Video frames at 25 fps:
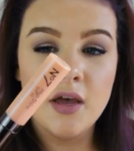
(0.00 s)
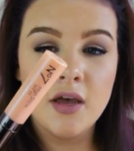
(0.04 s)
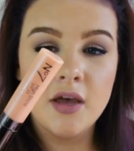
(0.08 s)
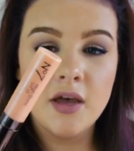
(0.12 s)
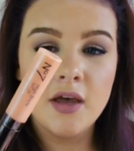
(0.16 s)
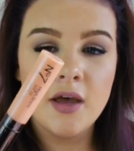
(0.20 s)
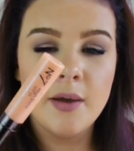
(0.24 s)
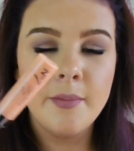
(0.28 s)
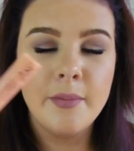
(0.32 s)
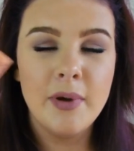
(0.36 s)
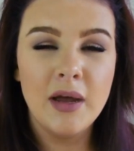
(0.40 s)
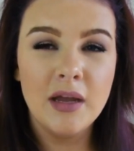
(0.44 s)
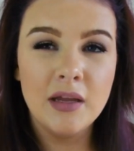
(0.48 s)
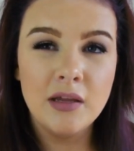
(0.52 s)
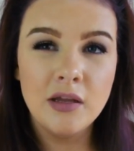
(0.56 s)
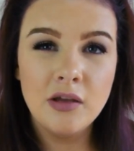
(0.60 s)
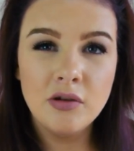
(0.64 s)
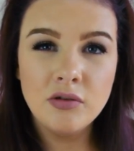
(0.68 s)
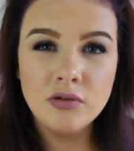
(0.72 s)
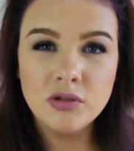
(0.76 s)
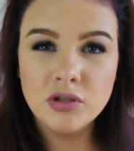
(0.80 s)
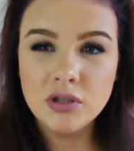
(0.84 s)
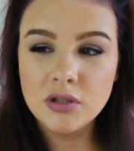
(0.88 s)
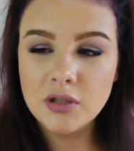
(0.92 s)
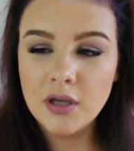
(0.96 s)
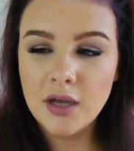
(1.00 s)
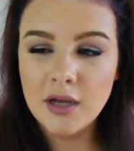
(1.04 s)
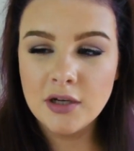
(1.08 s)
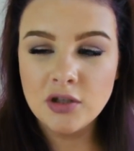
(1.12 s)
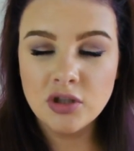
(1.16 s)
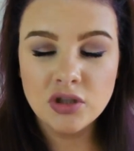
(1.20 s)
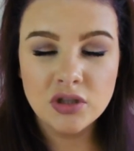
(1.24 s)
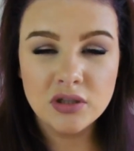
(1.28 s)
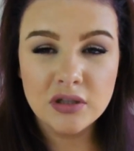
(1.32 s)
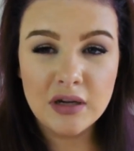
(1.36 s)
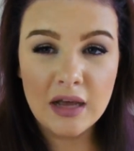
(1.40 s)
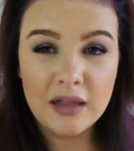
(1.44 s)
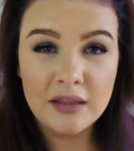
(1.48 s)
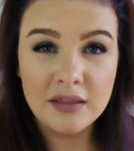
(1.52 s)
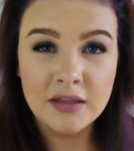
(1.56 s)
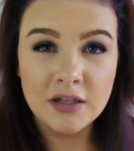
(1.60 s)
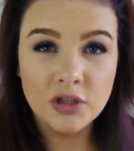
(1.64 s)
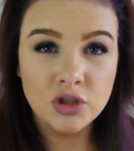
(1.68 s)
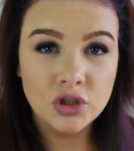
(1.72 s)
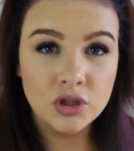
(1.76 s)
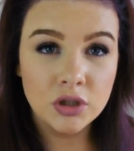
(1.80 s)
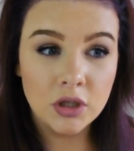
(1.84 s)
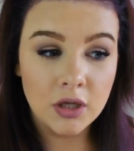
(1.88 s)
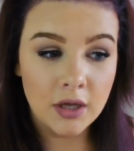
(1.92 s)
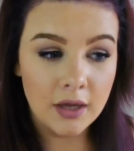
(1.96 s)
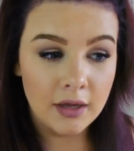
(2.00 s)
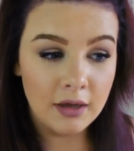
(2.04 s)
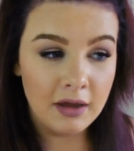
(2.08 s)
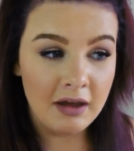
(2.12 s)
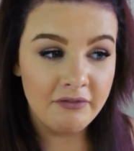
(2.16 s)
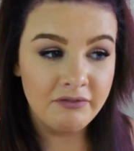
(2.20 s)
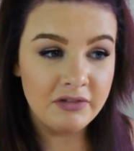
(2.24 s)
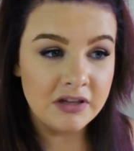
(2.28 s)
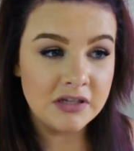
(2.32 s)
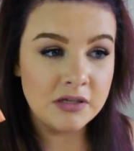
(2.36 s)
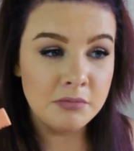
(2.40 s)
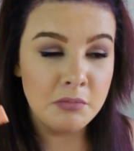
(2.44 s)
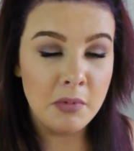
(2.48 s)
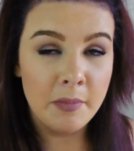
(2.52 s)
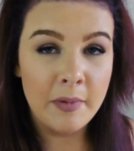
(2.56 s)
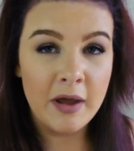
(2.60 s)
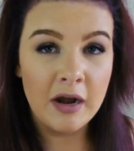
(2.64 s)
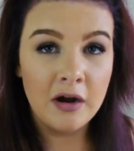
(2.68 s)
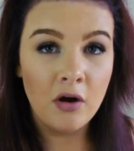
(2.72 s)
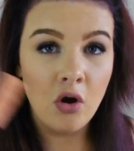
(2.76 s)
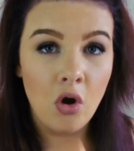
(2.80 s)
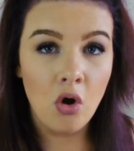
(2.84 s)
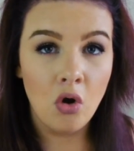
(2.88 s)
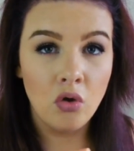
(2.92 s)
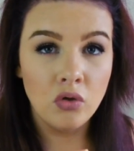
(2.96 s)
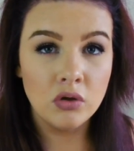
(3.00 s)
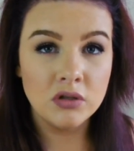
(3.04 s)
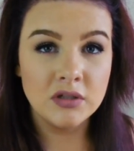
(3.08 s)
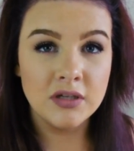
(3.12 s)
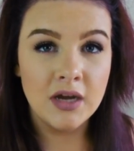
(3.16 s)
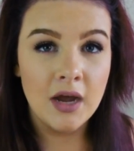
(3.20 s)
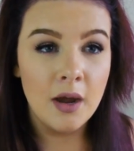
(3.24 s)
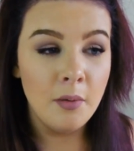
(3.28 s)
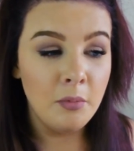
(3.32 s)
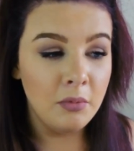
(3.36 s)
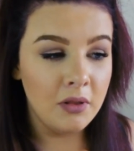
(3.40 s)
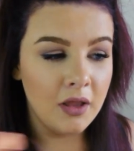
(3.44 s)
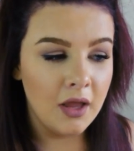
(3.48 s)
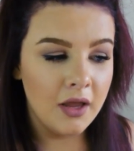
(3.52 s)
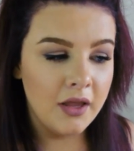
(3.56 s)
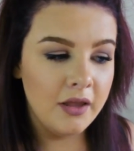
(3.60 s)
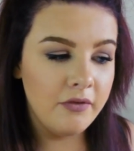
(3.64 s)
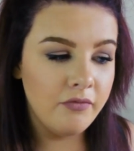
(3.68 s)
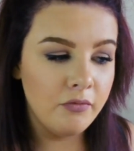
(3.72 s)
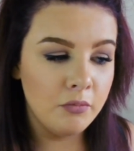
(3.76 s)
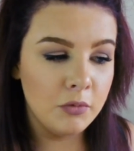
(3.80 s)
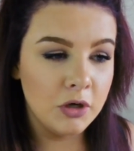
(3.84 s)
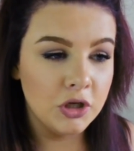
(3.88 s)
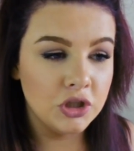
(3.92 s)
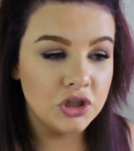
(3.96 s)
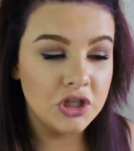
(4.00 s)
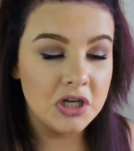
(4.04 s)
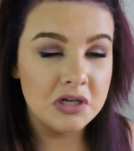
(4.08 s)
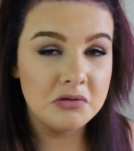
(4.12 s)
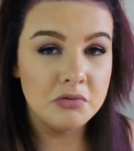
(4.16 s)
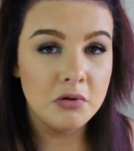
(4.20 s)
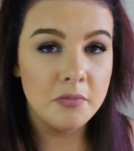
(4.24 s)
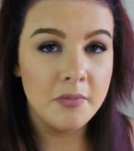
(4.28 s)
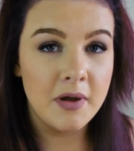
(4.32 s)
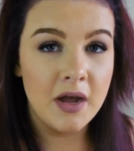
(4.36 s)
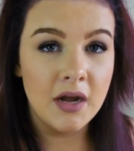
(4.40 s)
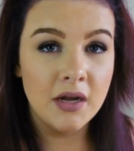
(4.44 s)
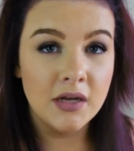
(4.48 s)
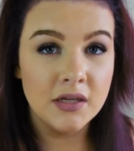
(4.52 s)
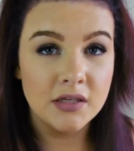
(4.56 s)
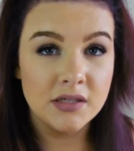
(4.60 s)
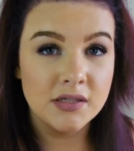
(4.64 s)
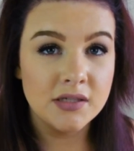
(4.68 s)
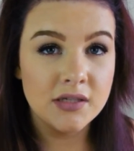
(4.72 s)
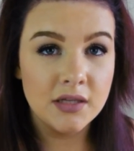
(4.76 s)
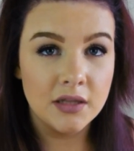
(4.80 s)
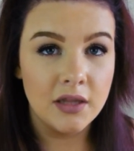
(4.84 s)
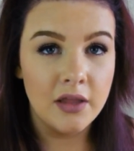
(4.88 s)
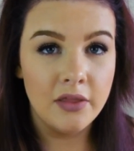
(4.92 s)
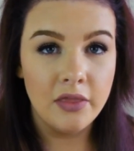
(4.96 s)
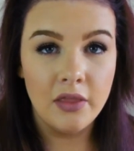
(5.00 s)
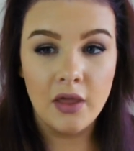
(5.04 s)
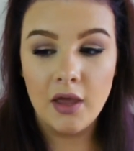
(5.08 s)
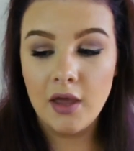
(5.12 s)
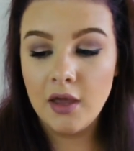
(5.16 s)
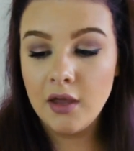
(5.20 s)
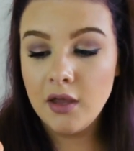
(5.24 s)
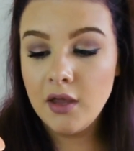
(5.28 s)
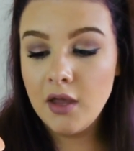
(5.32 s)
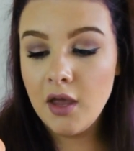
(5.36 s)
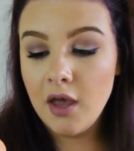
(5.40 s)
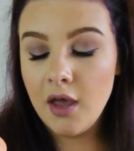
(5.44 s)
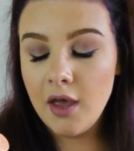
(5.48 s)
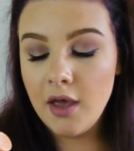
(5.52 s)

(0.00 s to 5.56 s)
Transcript: Um, I usually, I just, I literally have this in my bag all the time. Like, even when I change my bag, it's still in there.